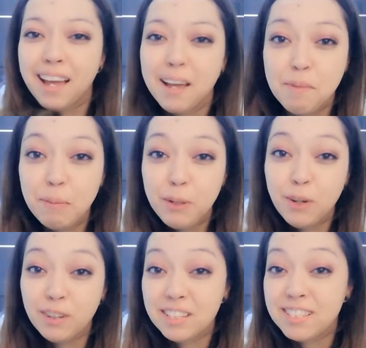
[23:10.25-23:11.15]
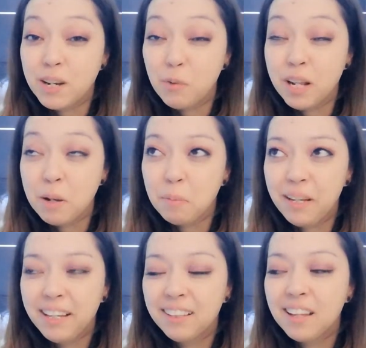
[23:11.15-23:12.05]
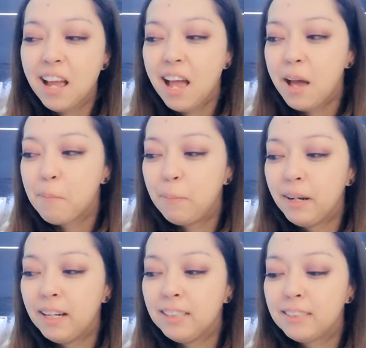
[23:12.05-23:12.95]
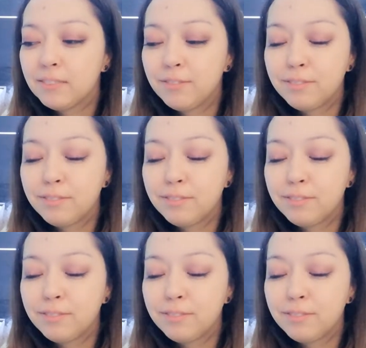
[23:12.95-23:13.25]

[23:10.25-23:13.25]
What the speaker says: maybe you understand what I mean. But